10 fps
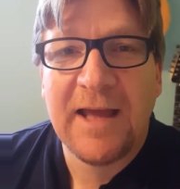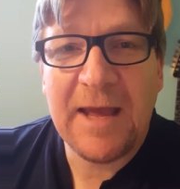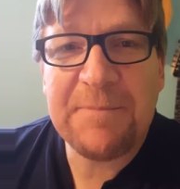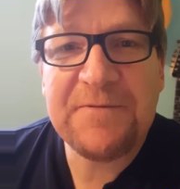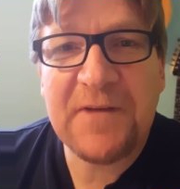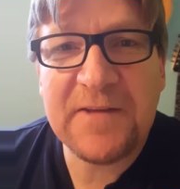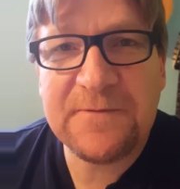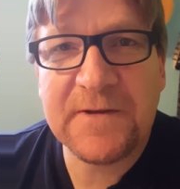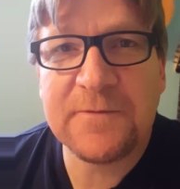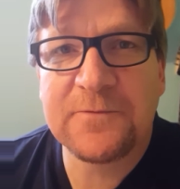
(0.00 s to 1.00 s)
Happy
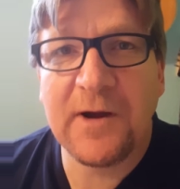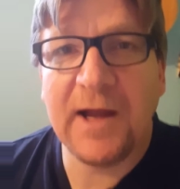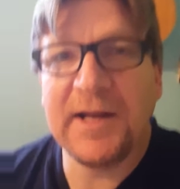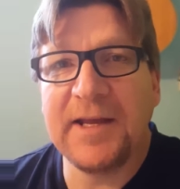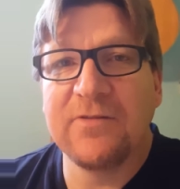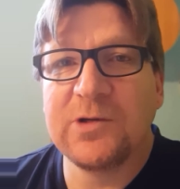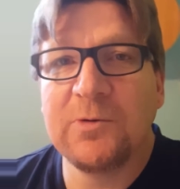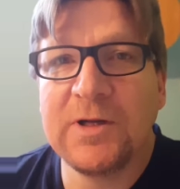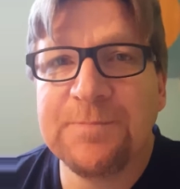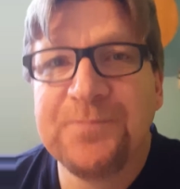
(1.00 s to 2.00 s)
Faith-Filled Friday,
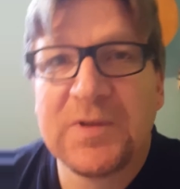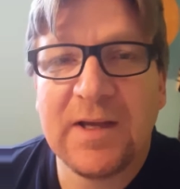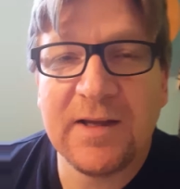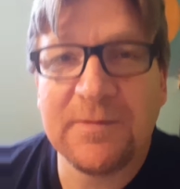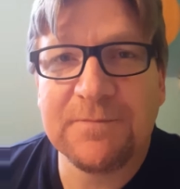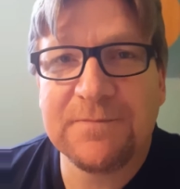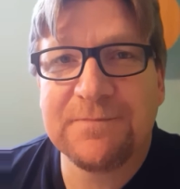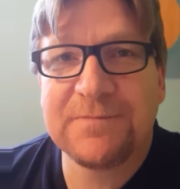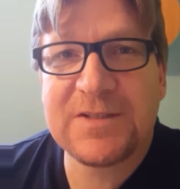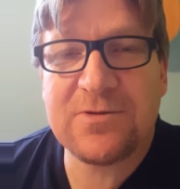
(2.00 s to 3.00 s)
everyone.
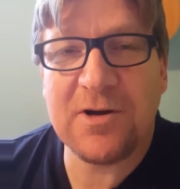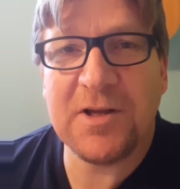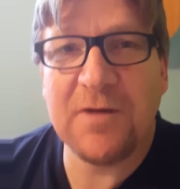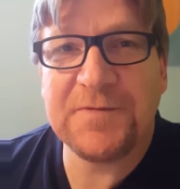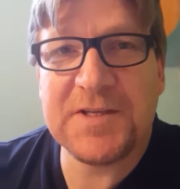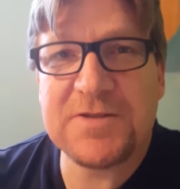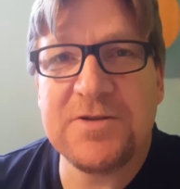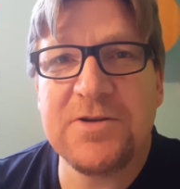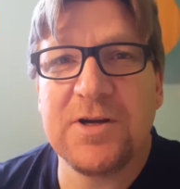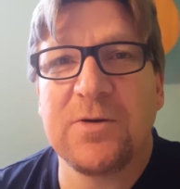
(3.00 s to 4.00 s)
Starting off this
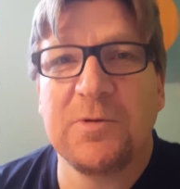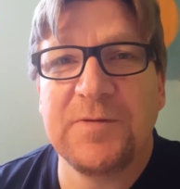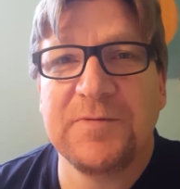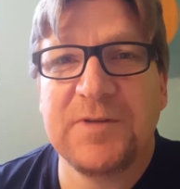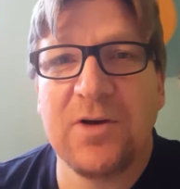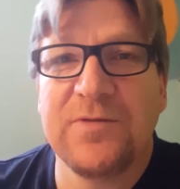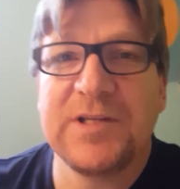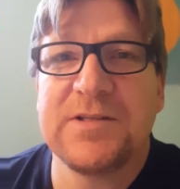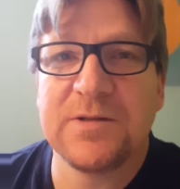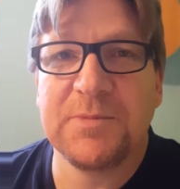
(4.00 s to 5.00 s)
new year, we've dove
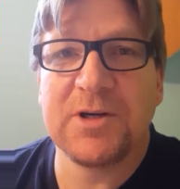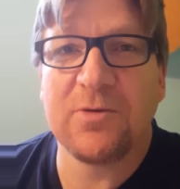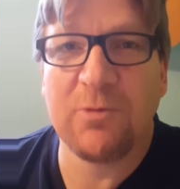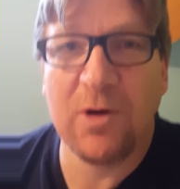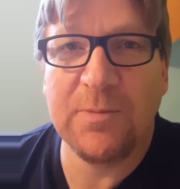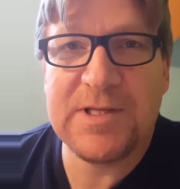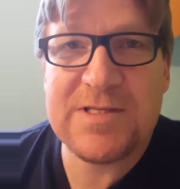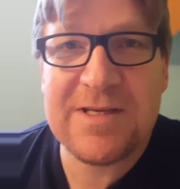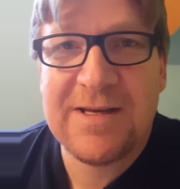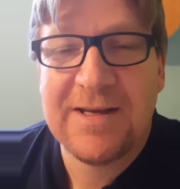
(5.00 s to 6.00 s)
into the book of
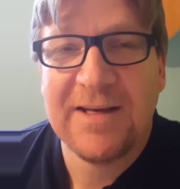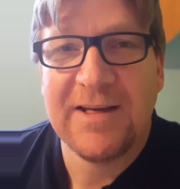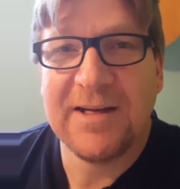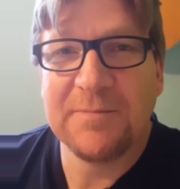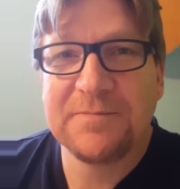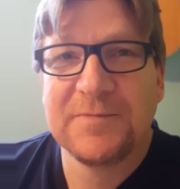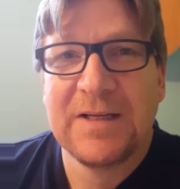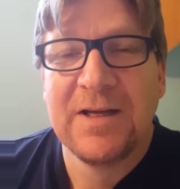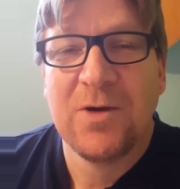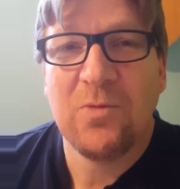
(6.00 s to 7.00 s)
Romans, and I'm
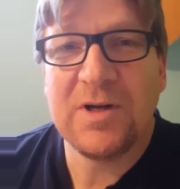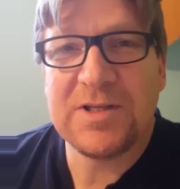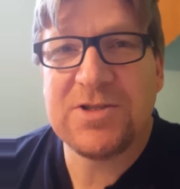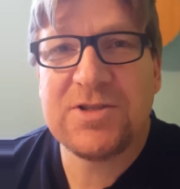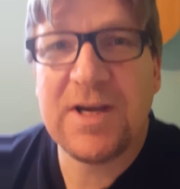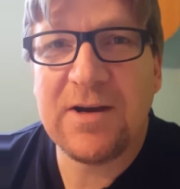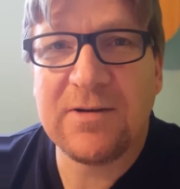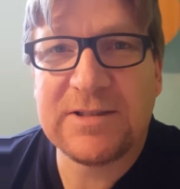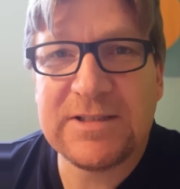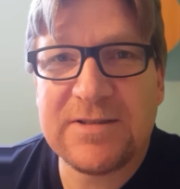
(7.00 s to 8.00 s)
wanting to
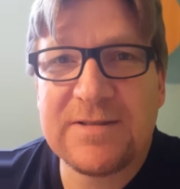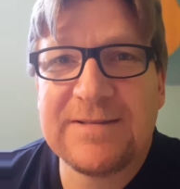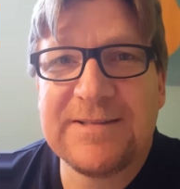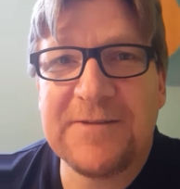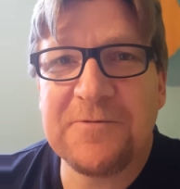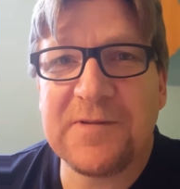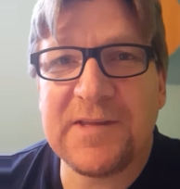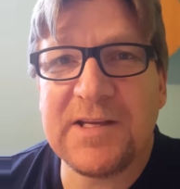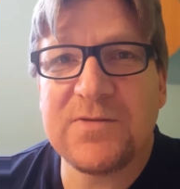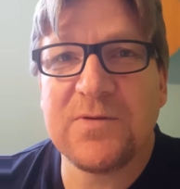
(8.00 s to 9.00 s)
share just different
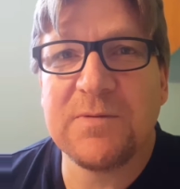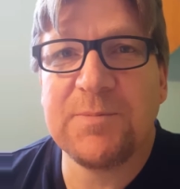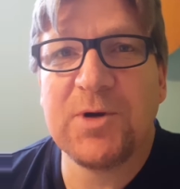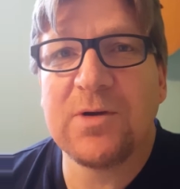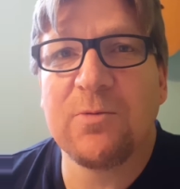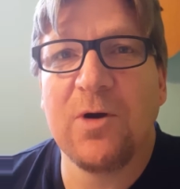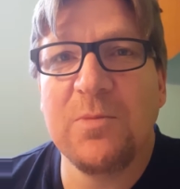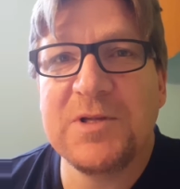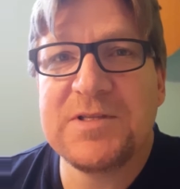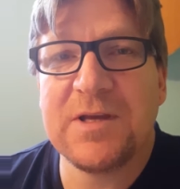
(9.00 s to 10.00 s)
things from the book of
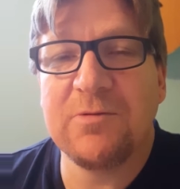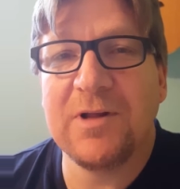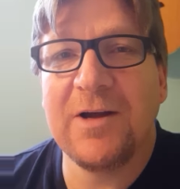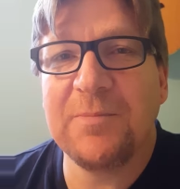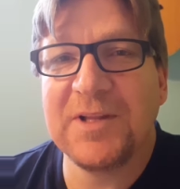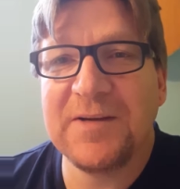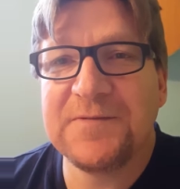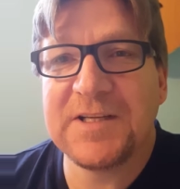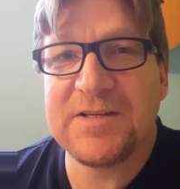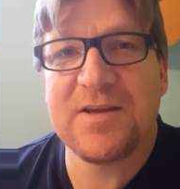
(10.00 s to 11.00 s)
Romans that will help
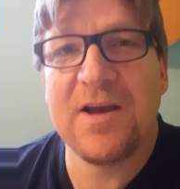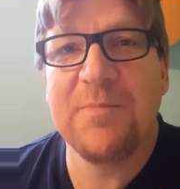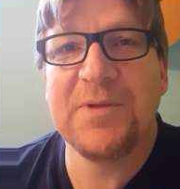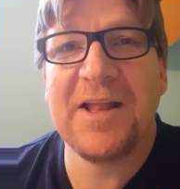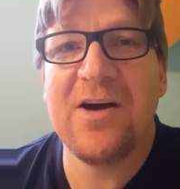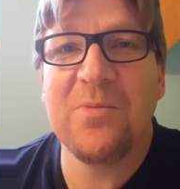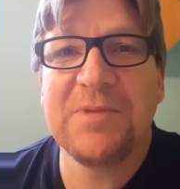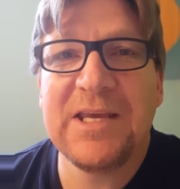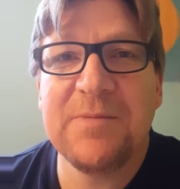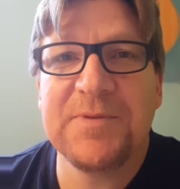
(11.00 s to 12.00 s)
lift us up and
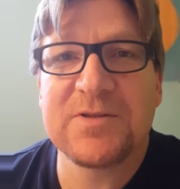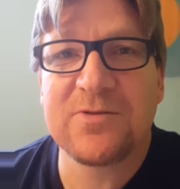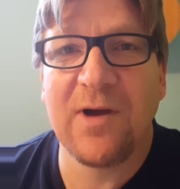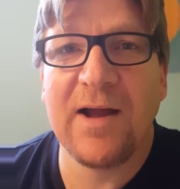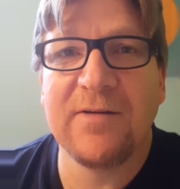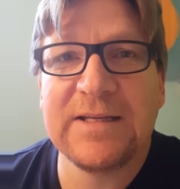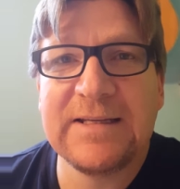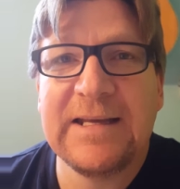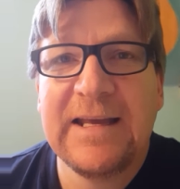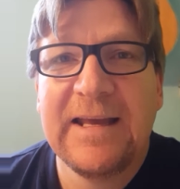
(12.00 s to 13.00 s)
help keep us grounded